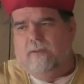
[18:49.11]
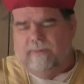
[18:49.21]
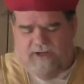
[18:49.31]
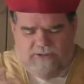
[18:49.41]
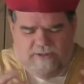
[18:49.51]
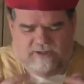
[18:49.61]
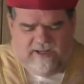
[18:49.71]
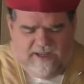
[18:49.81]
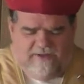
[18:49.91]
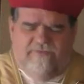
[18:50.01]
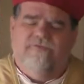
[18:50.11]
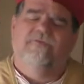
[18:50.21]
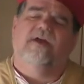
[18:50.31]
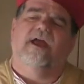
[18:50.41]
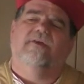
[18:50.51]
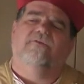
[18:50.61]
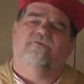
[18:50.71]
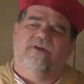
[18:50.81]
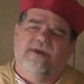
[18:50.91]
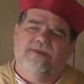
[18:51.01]
but love and
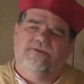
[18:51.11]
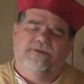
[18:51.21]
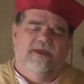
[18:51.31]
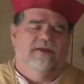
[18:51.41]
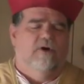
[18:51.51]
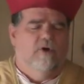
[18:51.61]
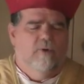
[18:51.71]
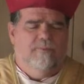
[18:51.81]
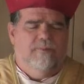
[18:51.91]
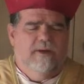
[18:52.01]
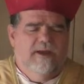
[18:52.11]
faith and hope,